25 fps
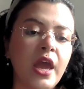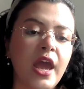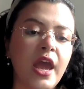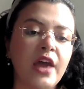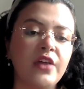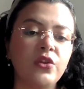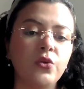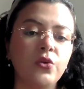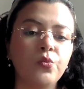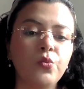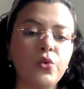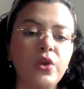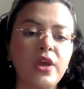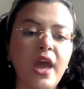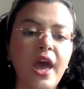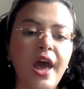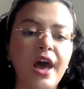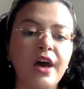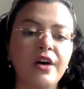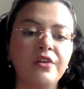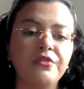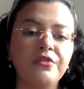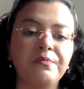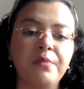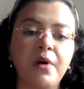And then we
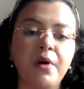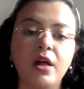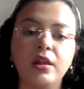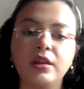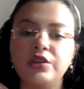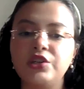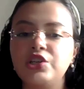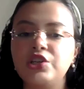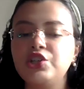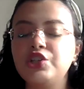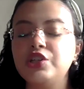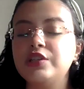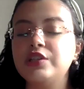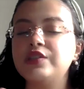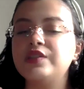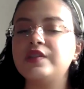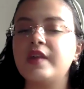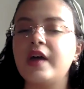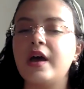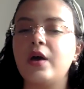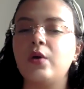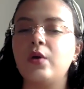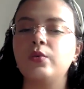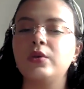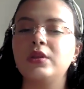have politicians
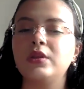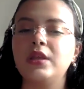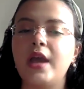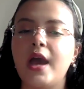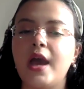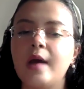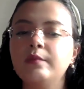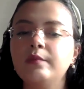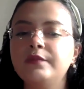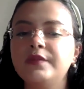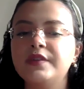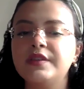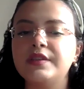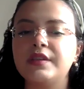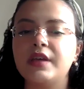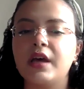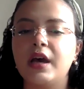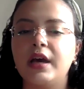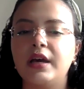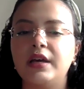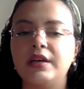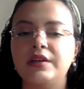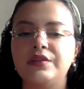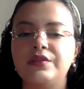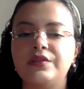that really
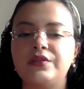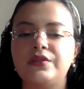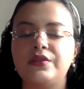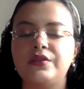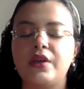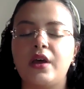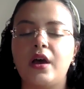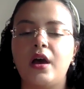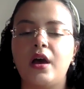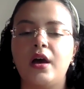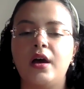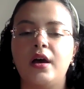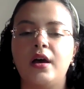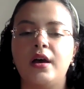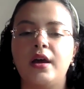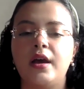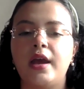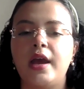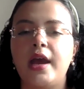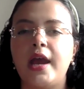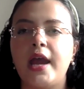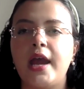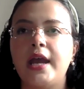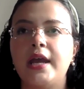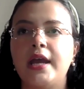emphasize
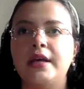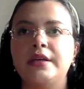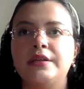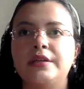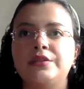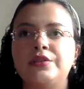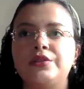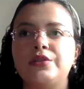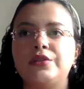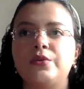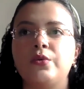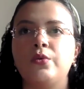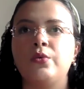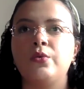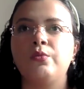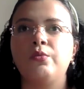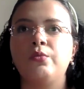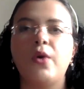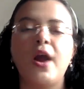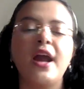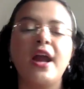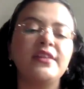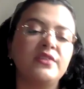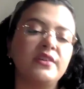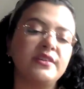and
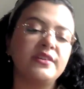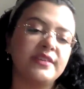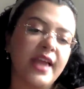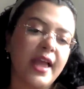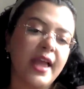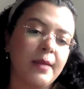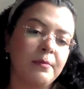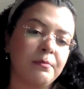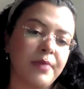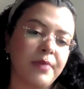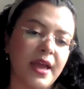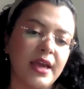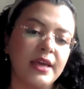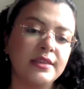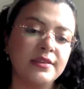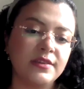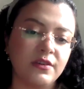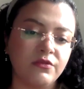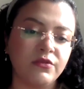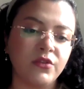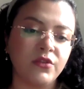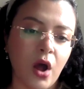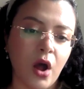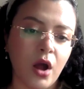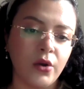ride these campaigns
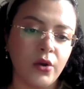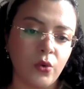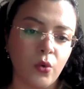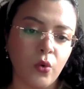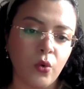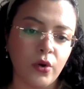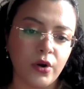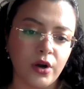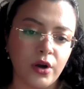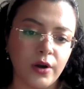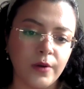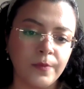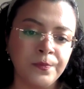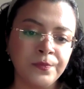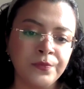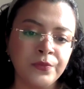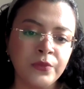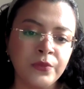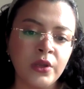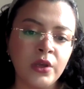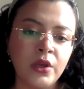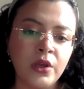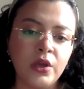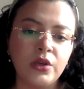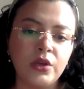of law and order.
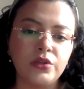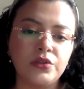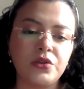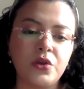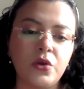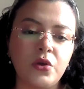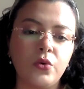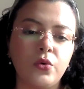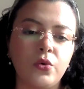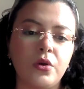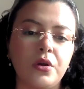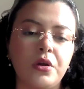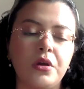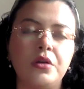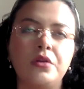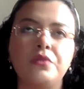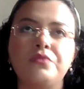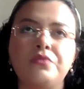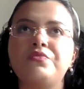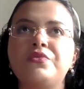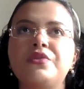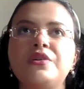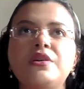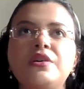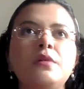So
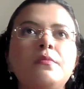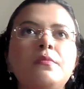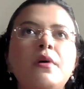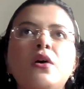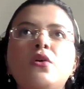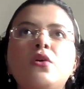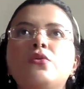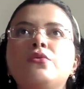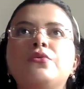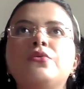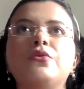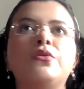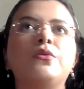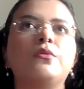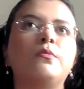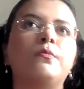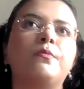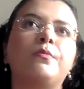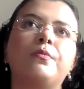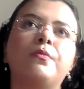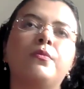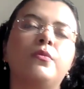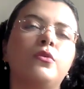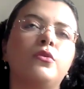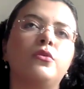think about
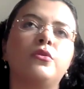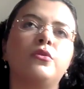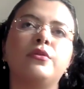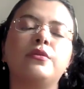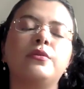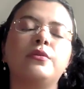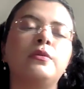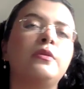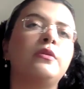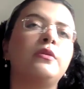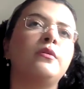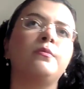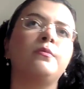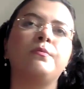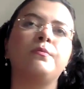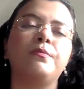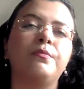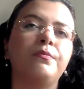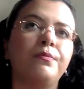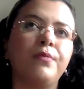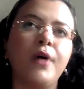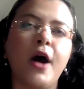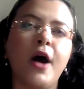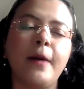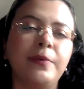the
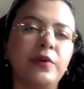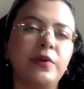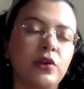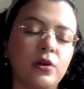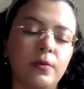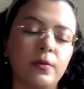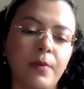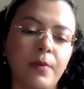popular